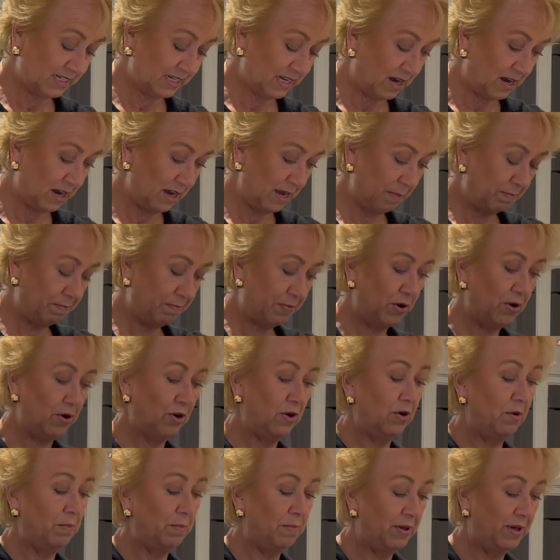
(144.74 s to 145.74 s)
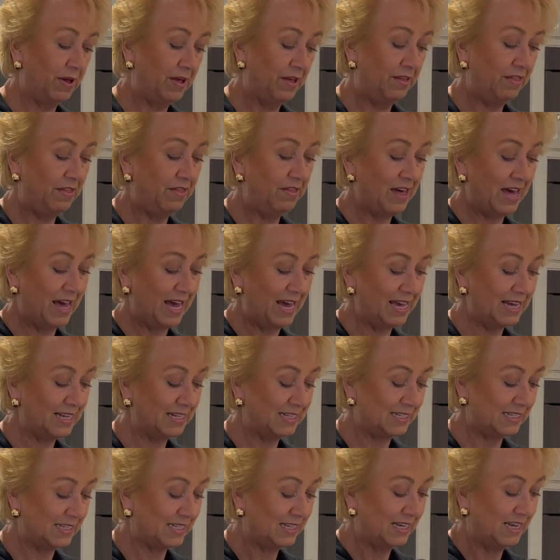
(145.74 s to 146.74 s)
I pop that
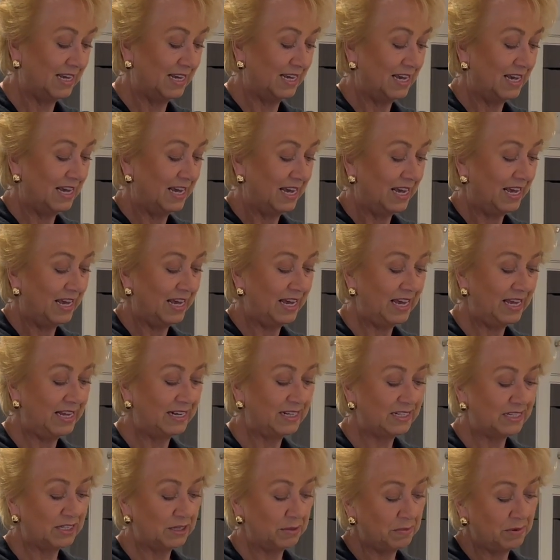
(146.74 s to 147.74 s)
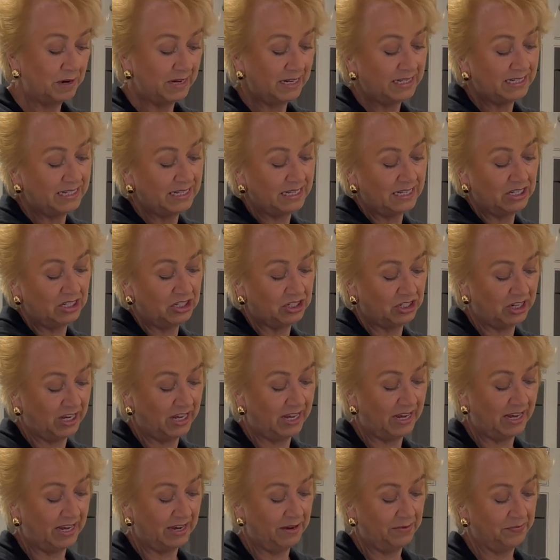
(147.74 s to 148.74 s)
into my dish here.
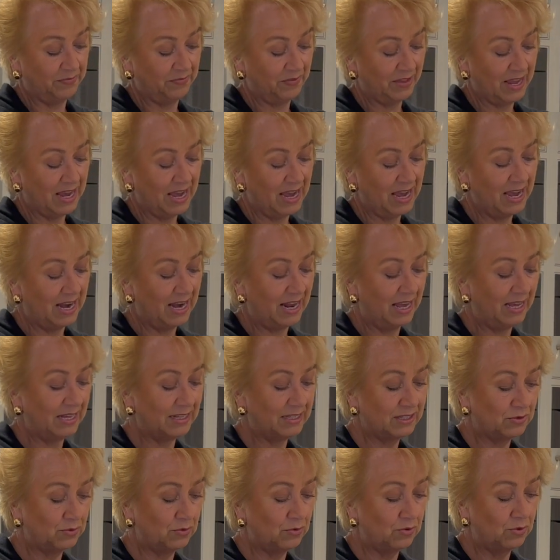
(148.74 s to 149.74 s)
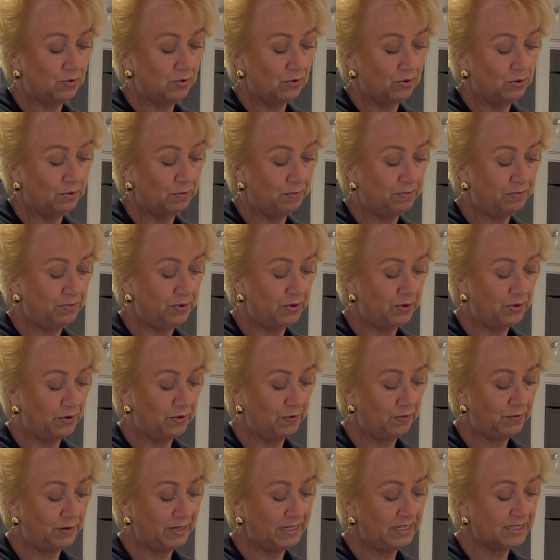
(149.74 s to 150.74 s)
And it's all
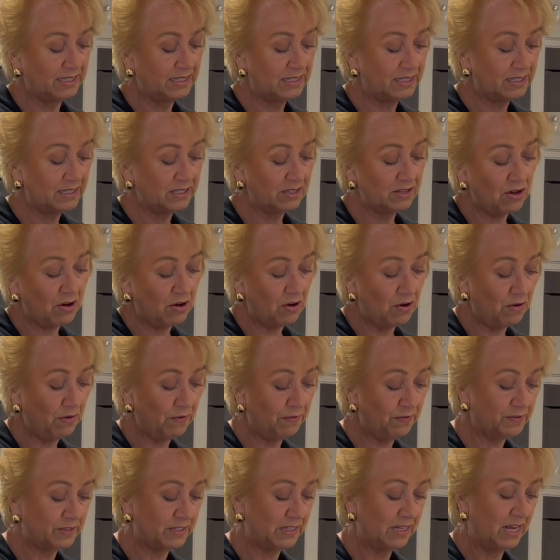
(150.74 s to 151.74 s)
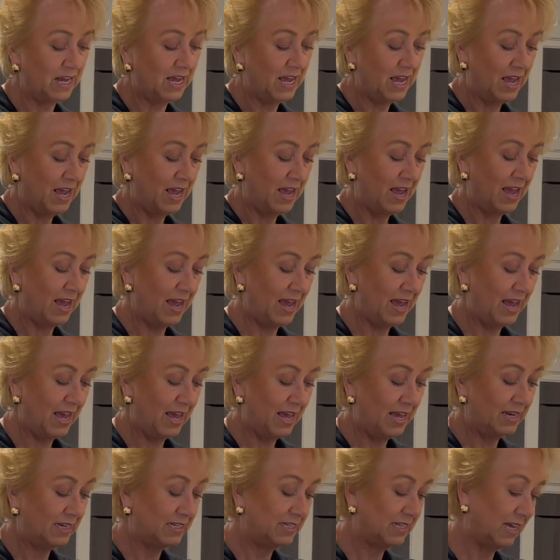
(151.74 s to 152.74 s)
beautifully soft,
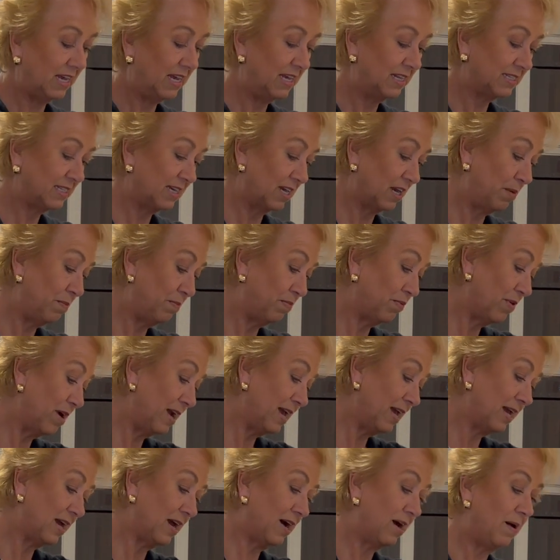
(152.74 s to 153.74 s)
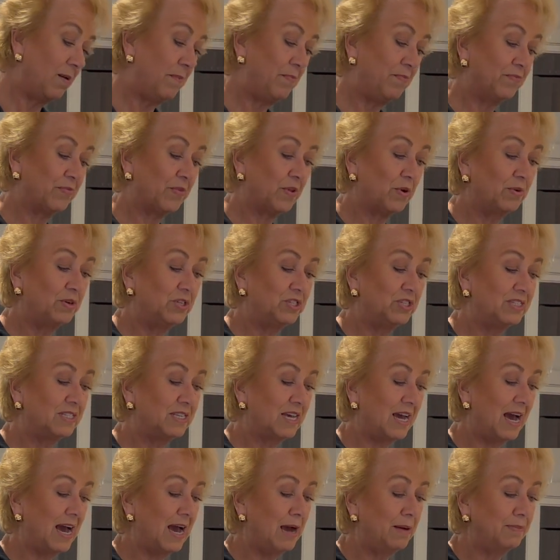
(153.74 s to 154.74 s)
and it's going to break up, which is
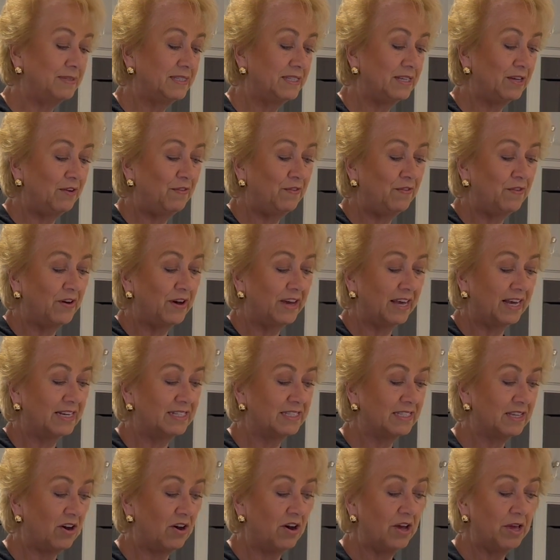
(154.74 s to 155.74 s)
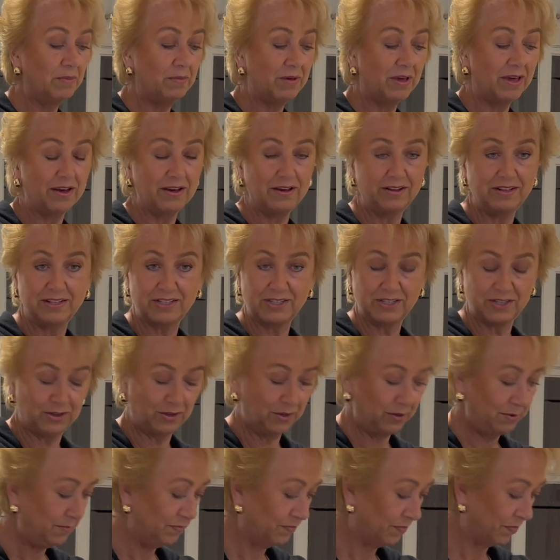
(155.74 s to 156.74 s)
absolutely fine, because I'm going
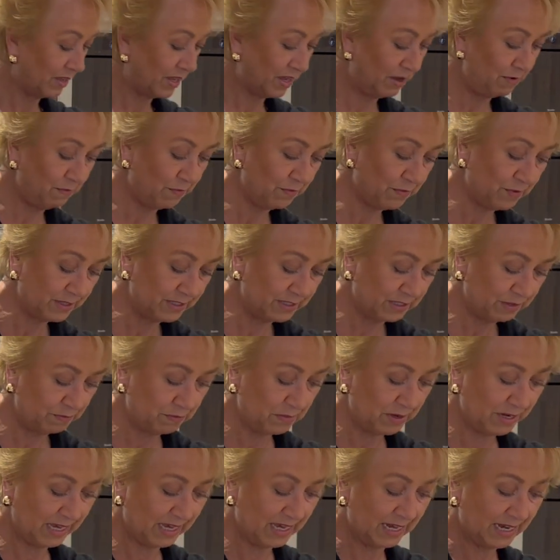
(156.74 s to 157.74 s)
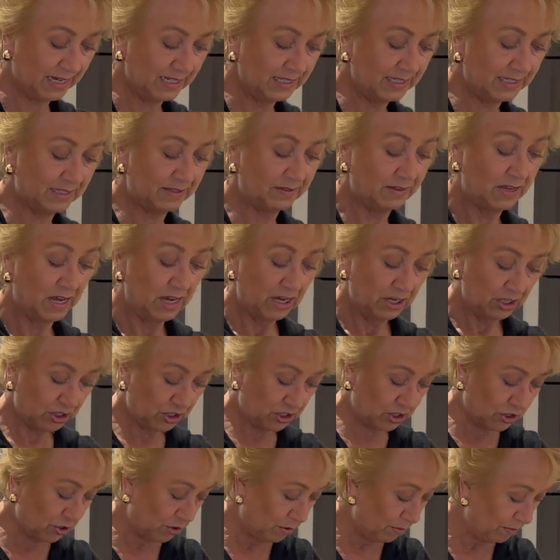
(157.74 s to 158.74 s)
to, in front of my guests,
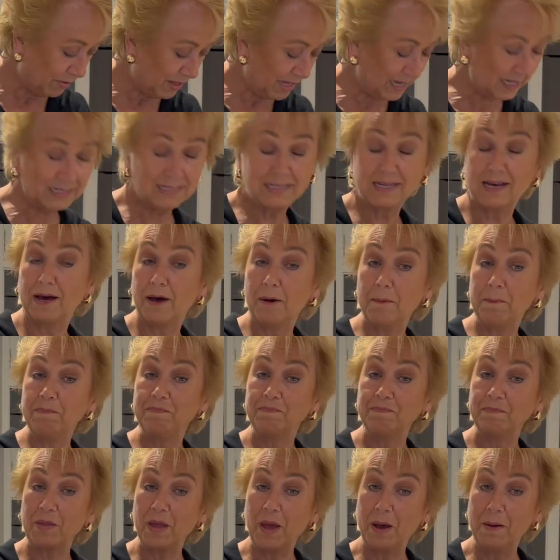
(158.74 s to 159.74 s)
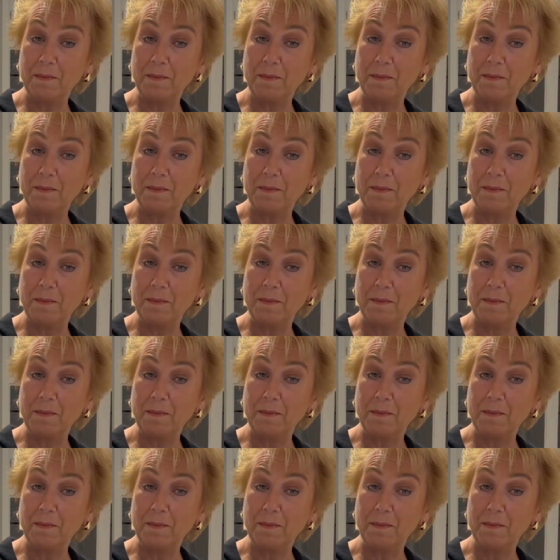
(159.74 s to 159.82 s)
chop that up and